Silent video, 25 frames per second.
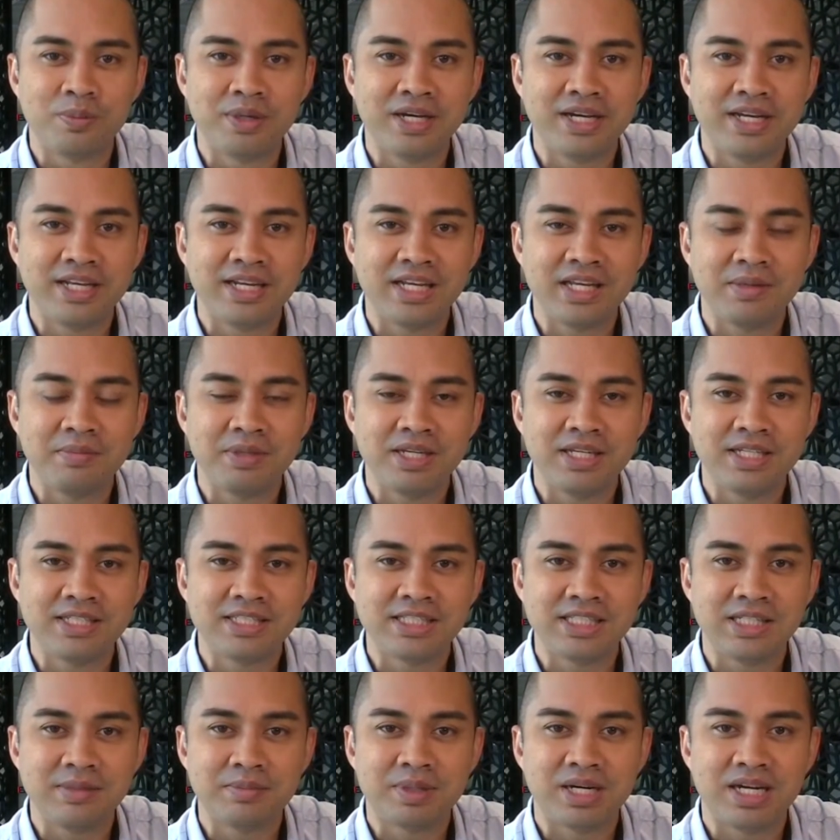My name
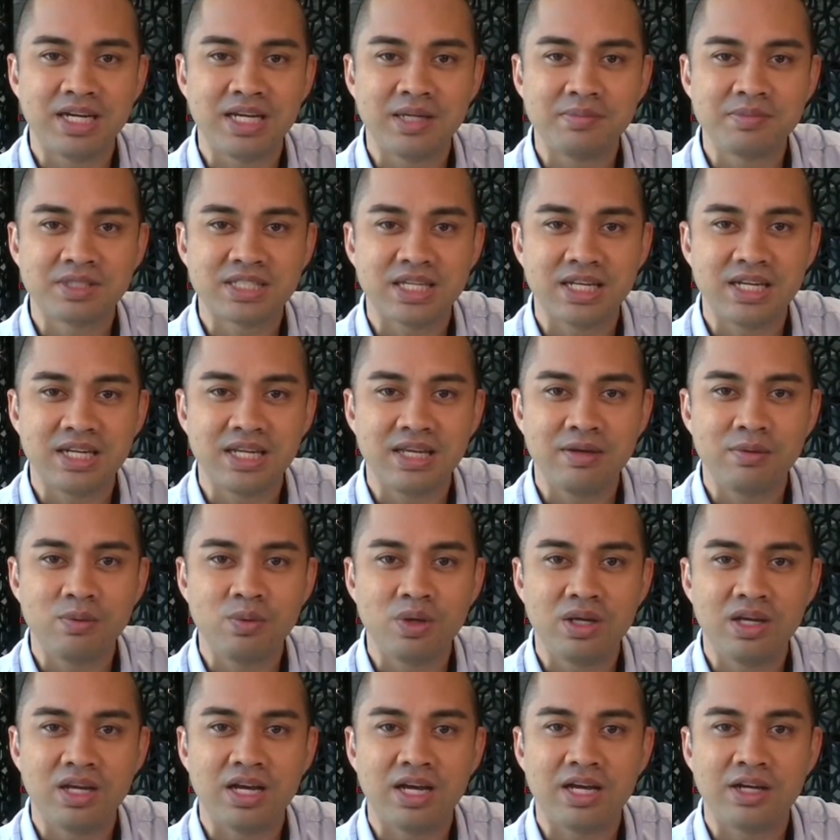is Ibrahim Sani.
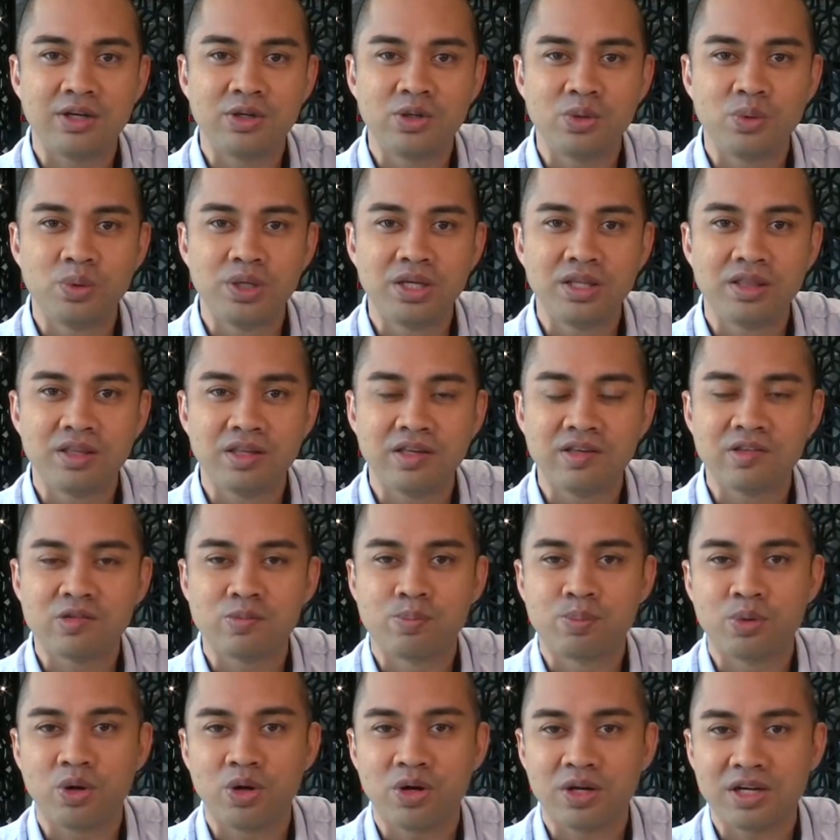We are doing this
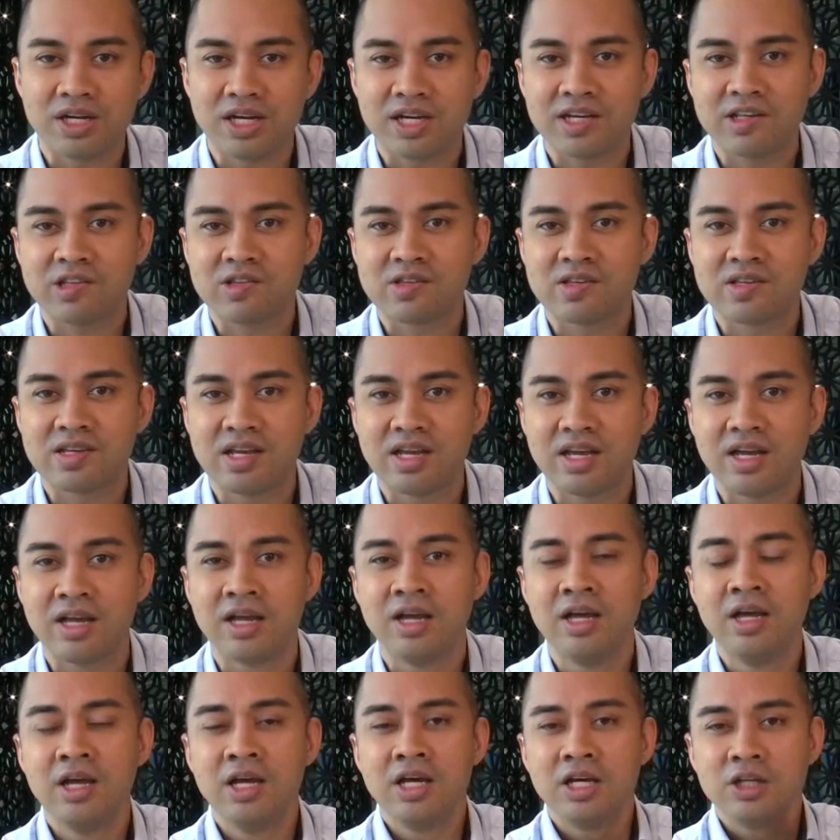broadcast uh,
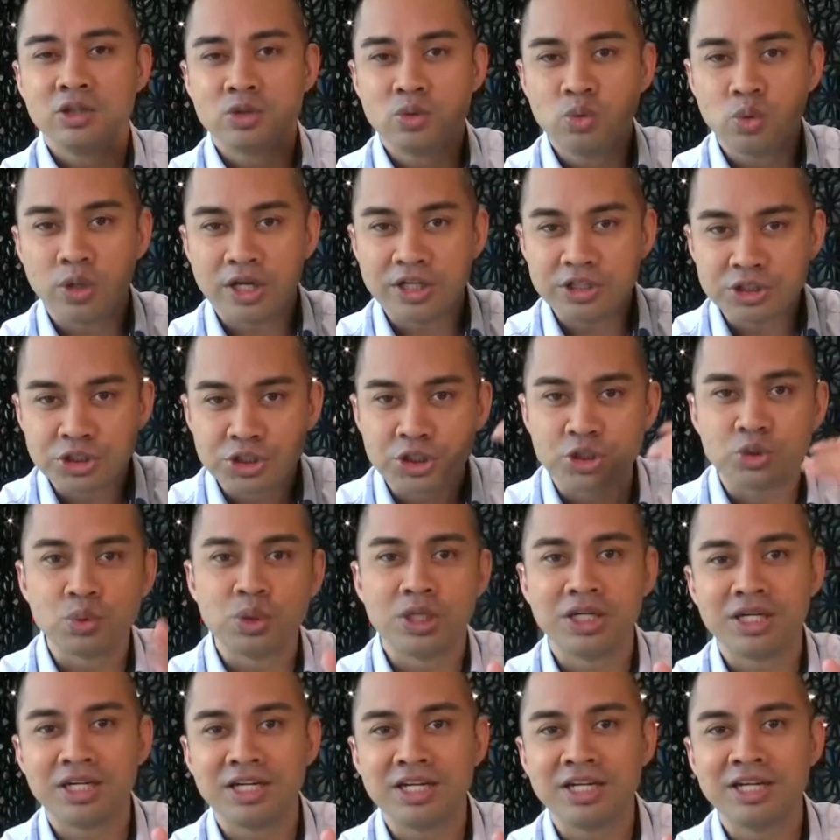to
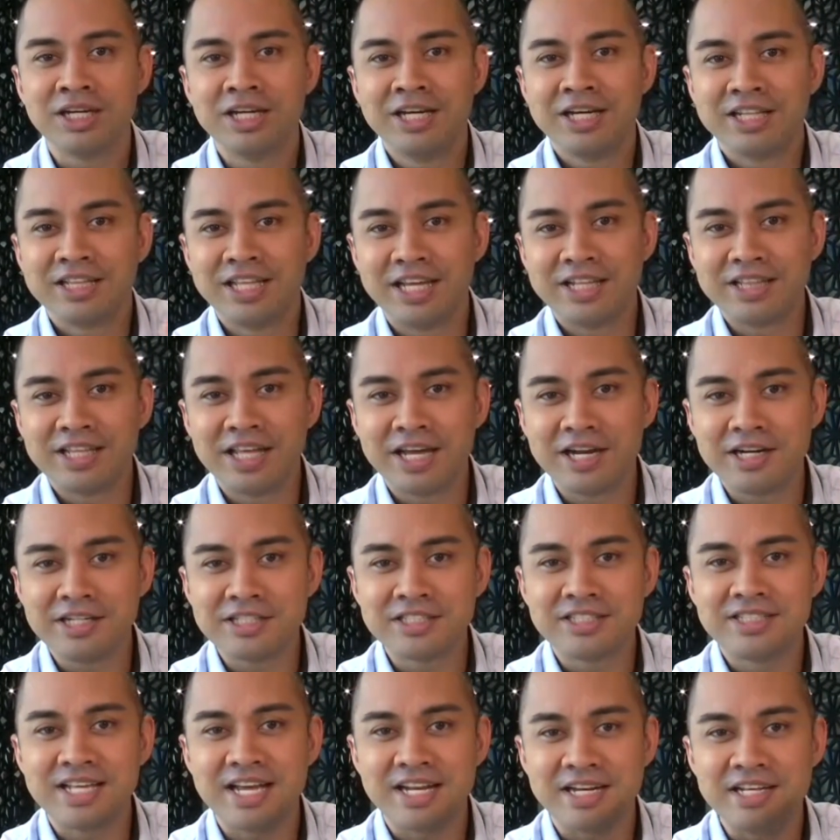ensure that there
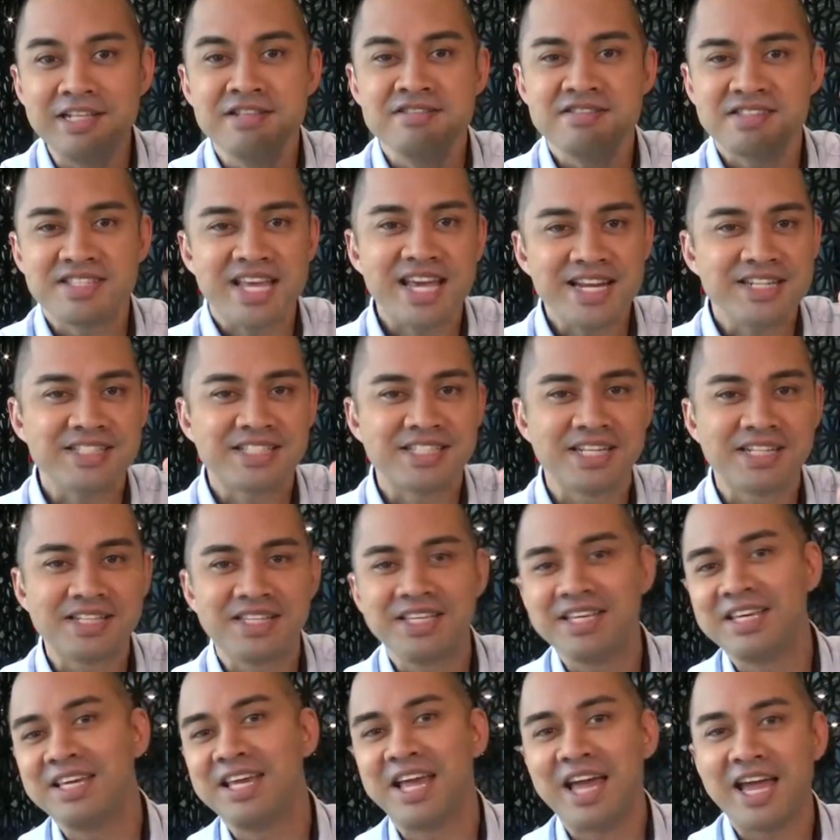is that
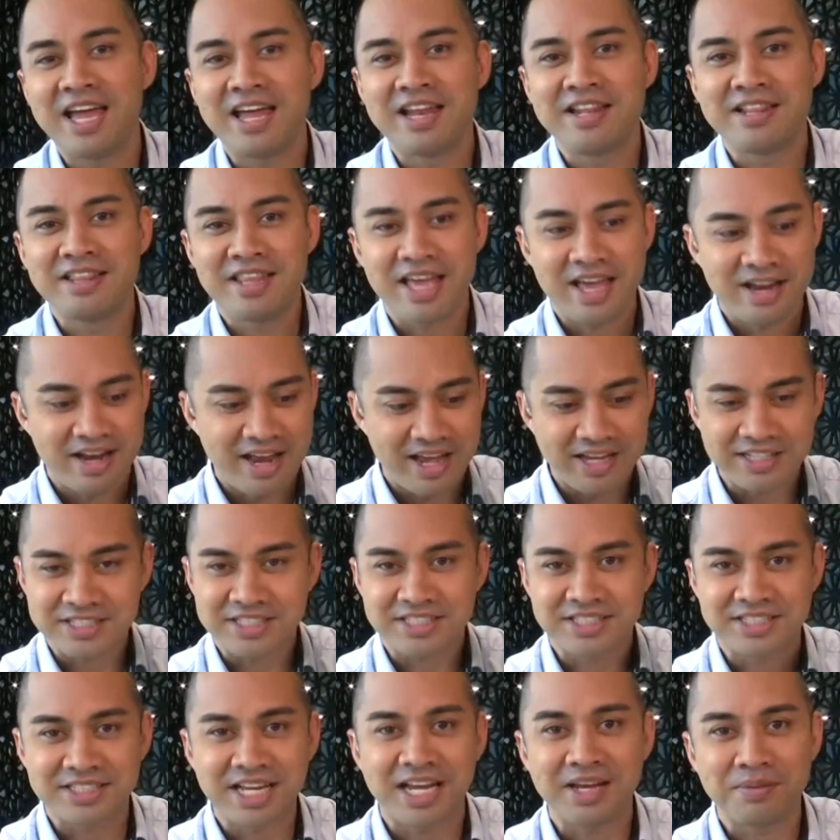intensity and that
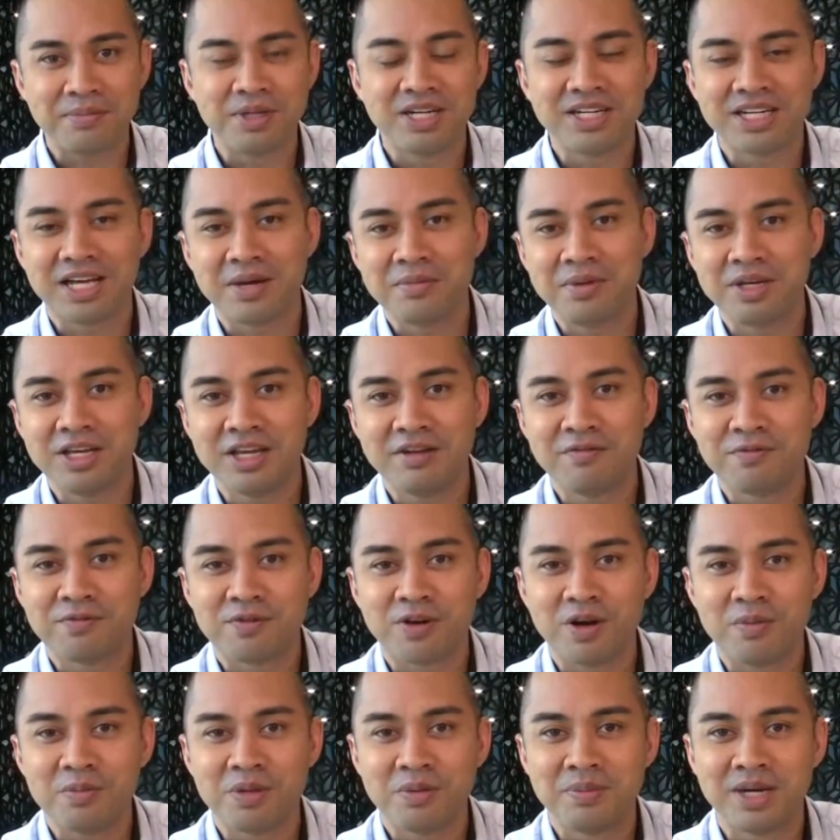excitement coming in
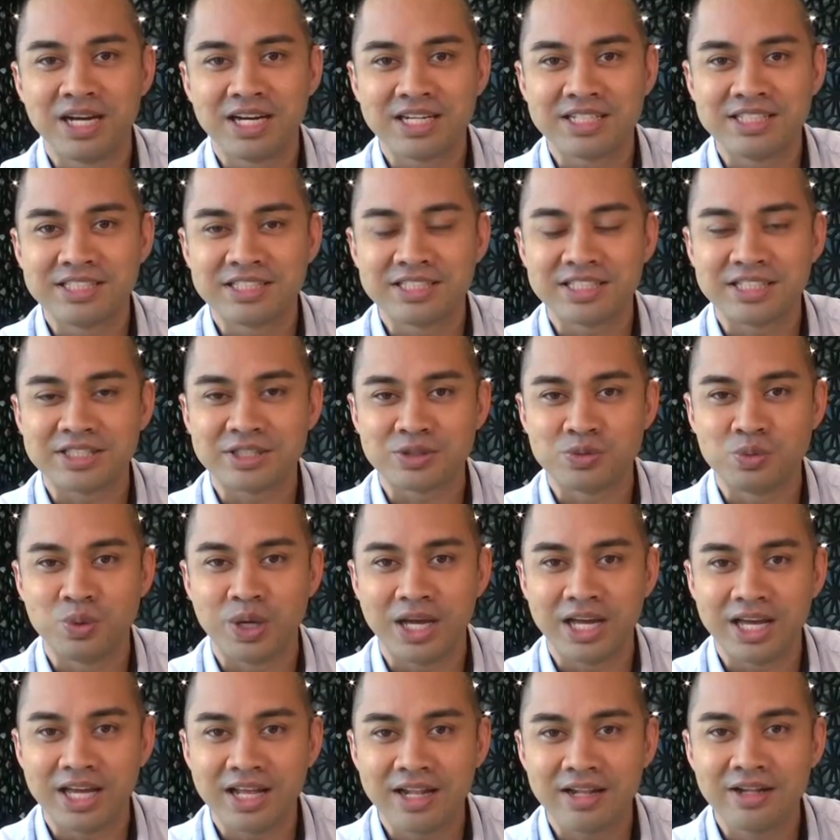from the markets as
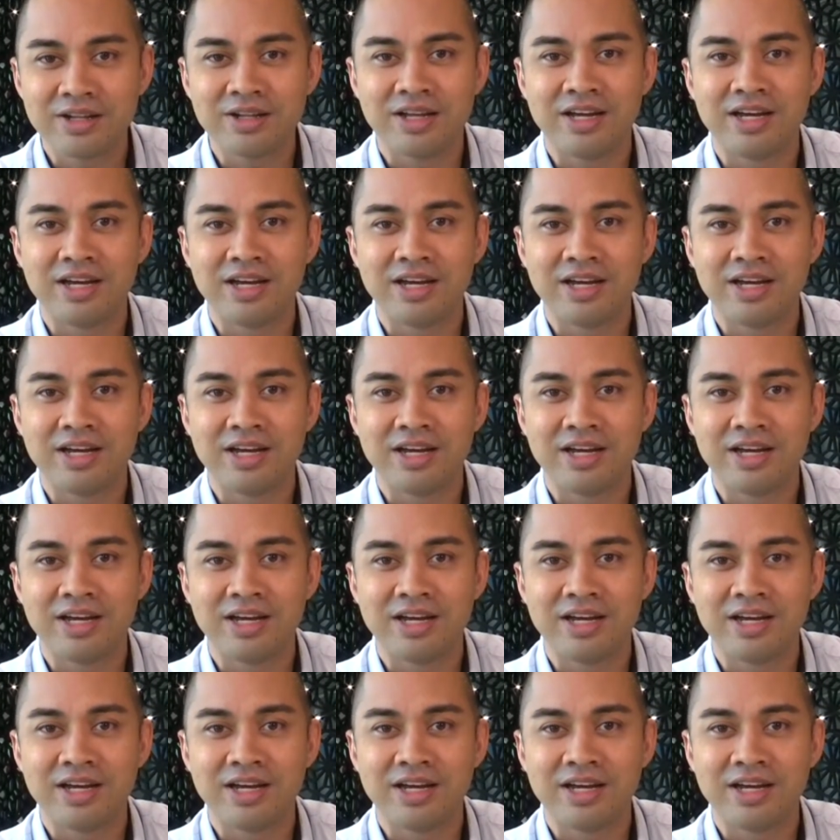well.